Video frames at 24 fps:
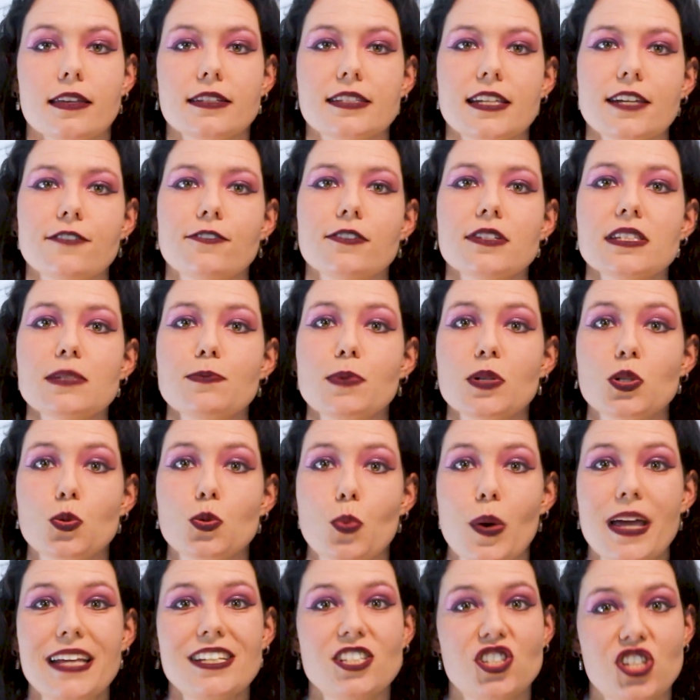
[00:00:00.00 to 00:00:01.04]
The difference
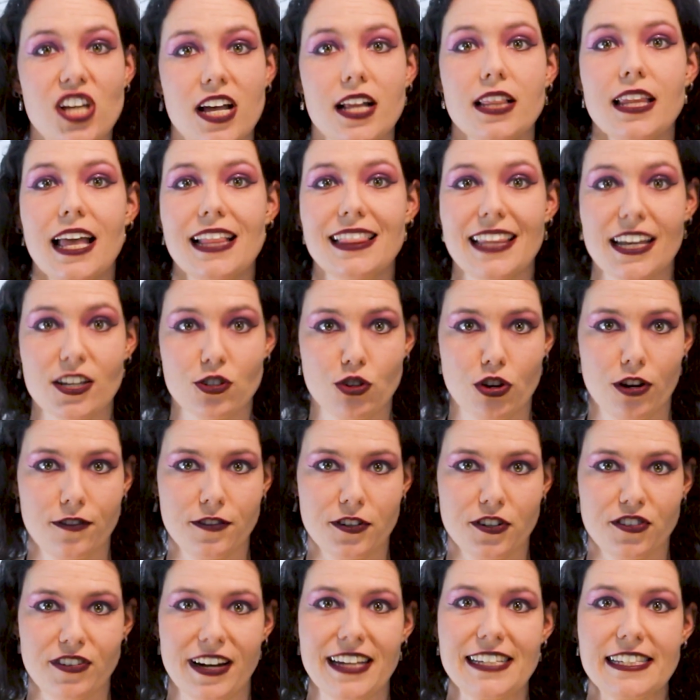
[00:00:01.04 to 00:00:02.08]
between gel
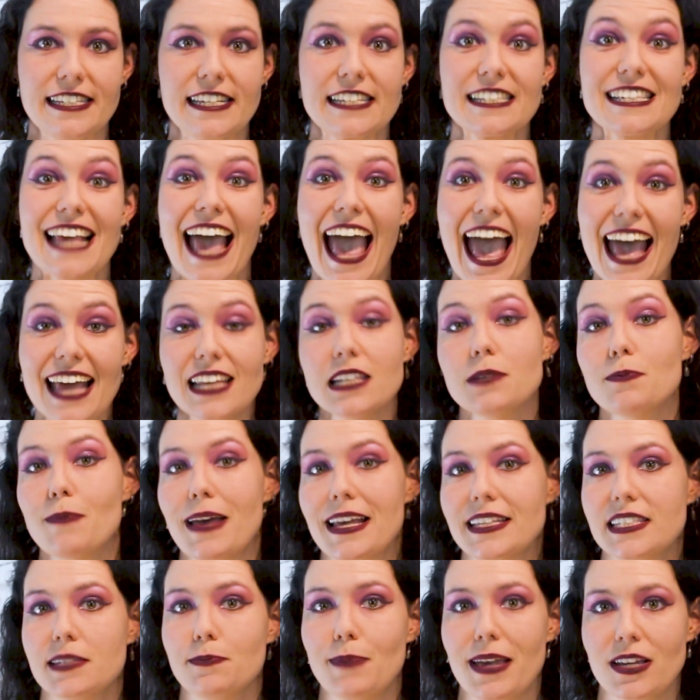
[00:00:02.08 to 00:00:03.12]
electrophoresis and
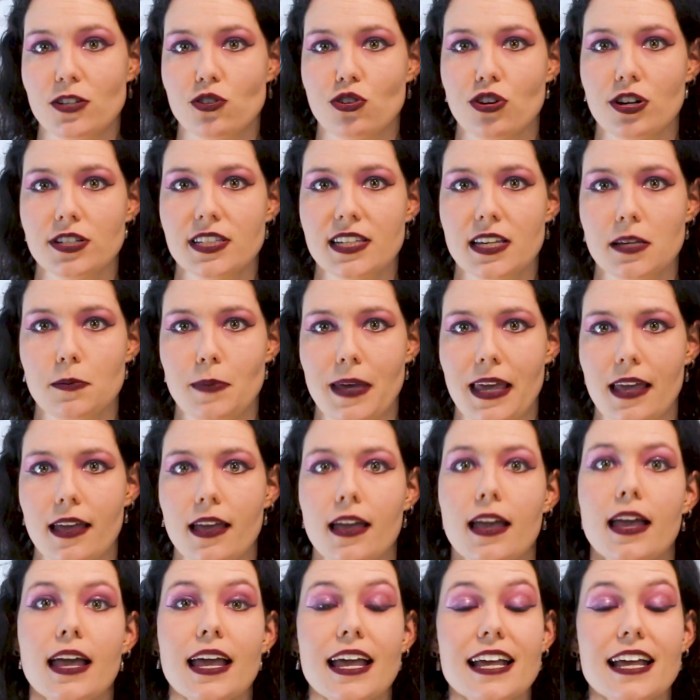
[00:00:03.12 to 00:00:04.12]
mass spectroscopy